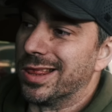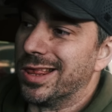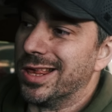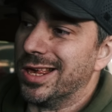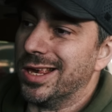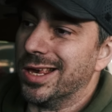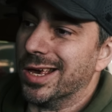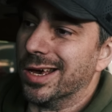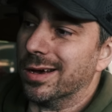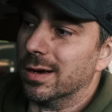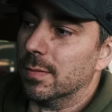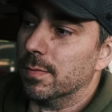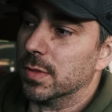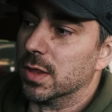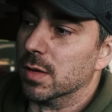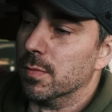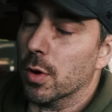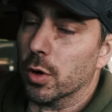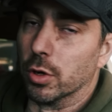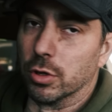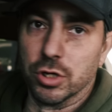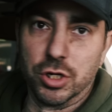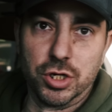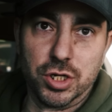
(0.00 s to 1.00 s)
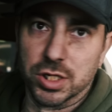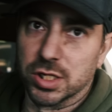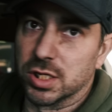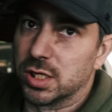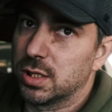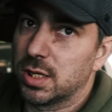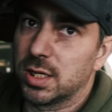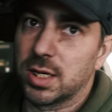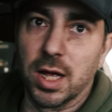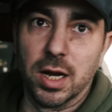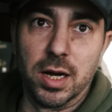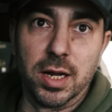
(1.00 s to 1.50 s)
the um, the motor to just
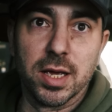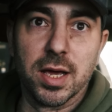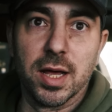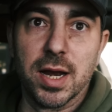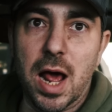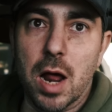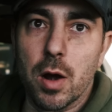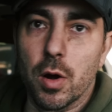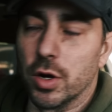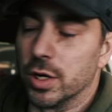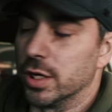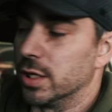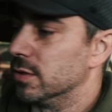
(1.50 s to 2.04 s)
kind of cut out on